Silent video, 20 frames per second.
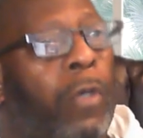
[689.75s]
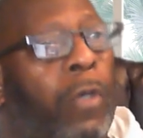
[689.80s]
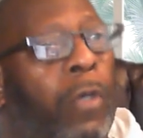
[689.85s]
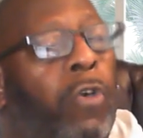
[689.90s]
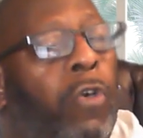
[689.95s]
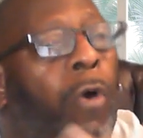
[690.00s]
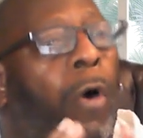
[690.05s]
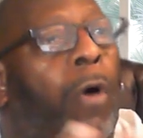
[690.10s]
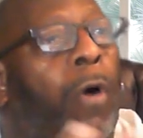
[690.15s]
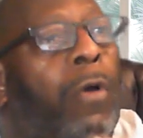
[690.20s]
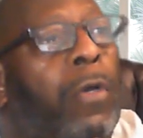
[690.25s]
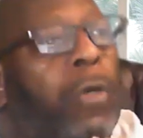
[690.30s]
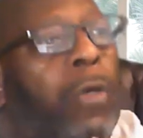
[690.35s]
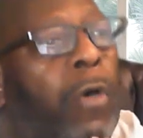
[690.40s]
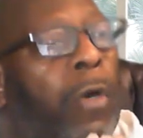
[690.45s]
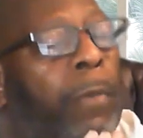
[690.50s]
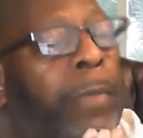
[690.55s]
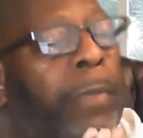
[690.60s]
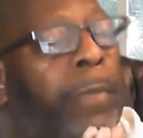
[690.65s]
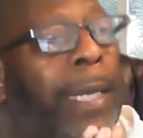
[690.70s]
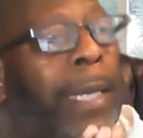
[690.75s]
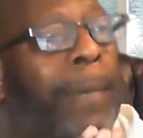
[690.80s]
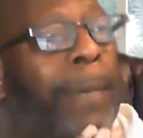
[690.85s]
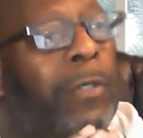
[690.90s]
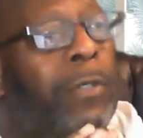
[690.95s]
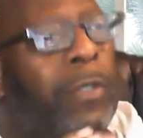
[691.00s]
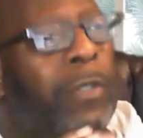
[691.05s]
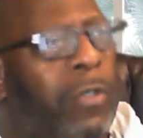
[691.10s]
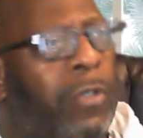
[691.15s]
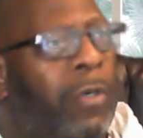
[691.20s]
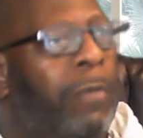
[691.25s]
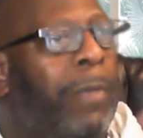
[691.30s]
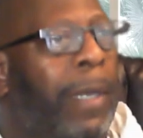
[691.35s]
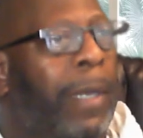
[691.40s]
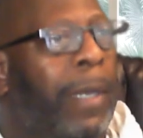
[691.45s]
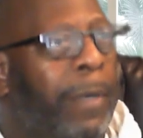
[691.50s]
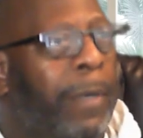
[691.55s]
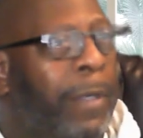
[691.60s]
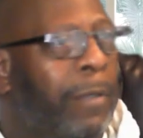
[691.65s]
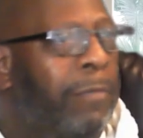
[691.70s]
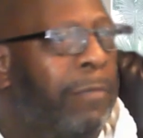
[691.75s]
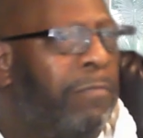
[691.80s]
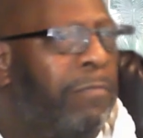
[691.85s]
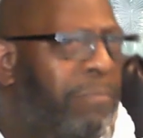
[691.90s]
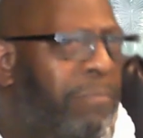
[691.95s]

you're only going to be able to do maybe